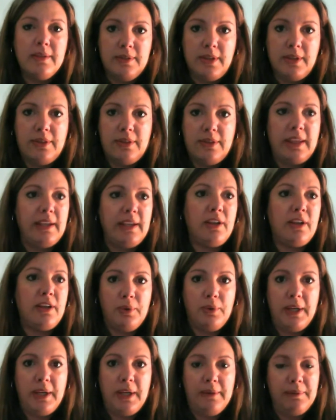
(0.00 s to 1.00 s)
So they can
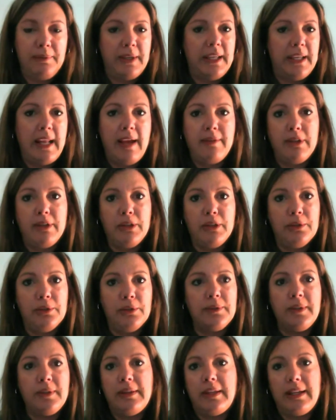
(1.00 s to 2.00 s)
go in, they can have a
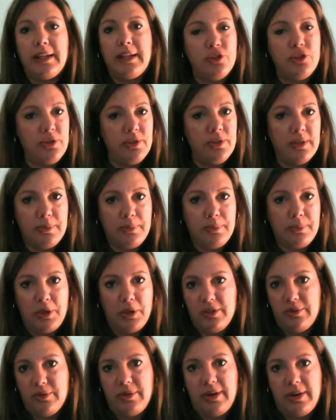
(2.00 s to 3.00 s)
look, then they can choose to
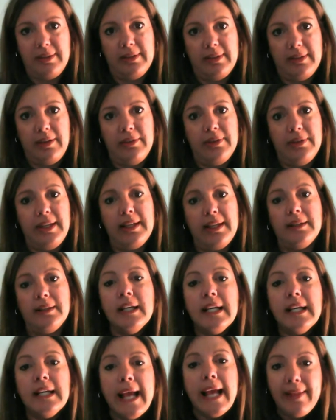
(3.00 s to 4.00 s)
purchase right there and then,
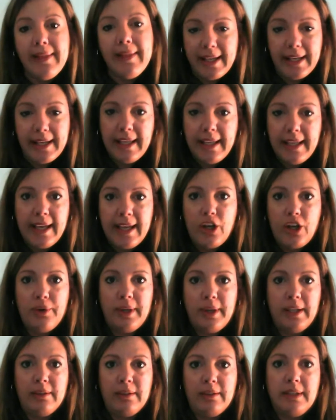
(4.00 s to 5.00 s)
and they can get
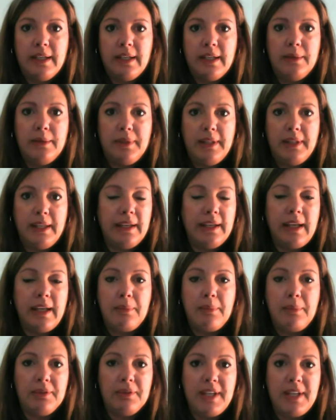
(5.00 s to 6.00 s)
going within a
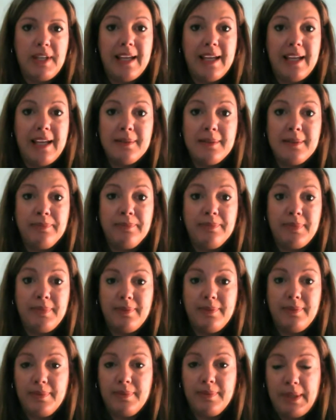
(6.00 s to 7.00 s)
couple of days.
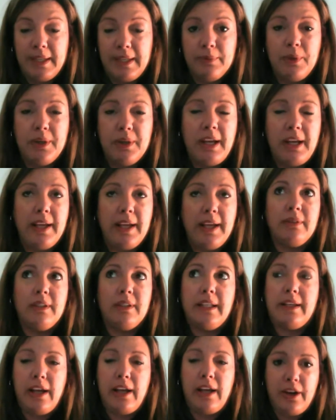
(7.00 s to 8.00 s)
But what I
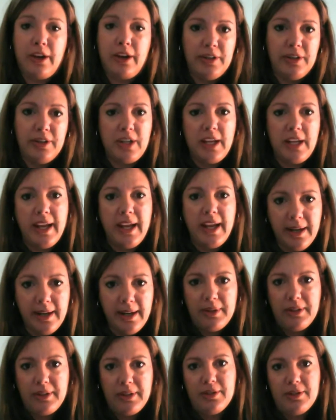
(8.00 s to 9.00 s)
encourage
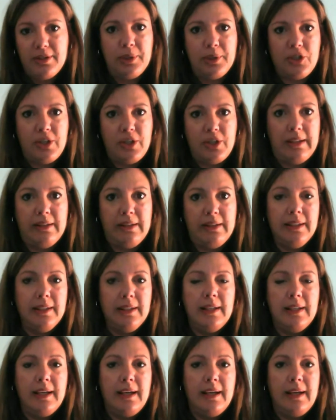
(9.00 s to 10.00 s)
anyone that's watching,
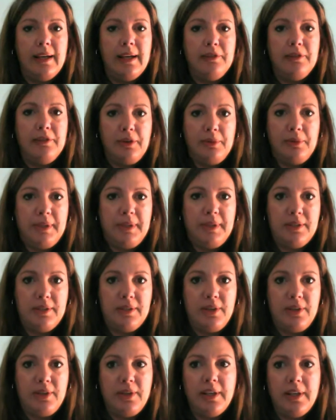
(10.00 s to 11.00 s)
if you're a
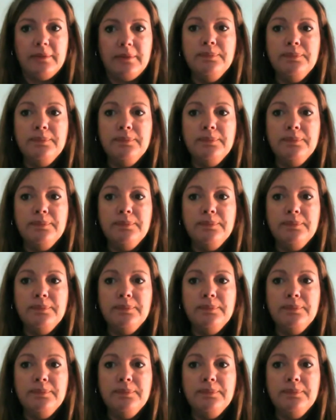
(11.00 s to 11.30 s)
business owner,